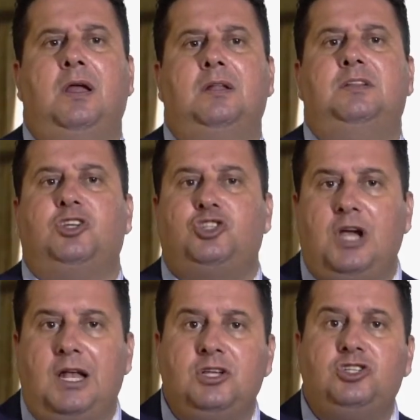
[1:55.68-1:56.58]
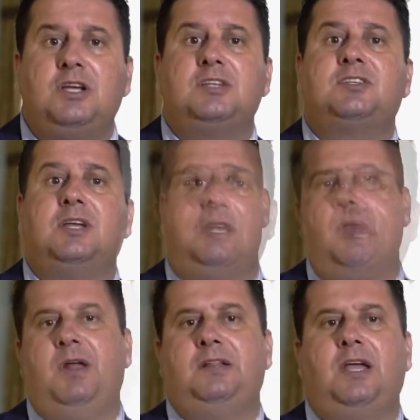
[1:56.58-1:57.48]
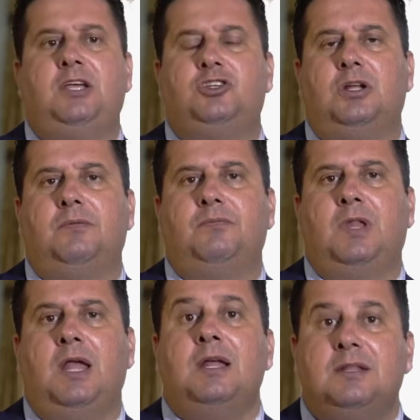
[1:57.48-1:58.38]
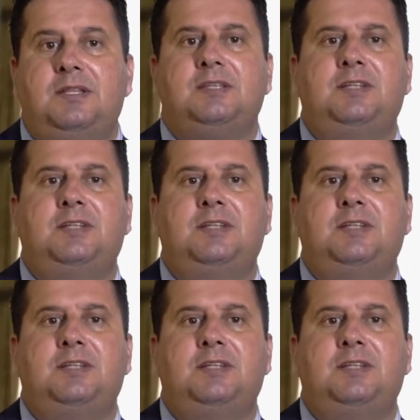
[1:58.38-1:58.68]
the challenges in career advancement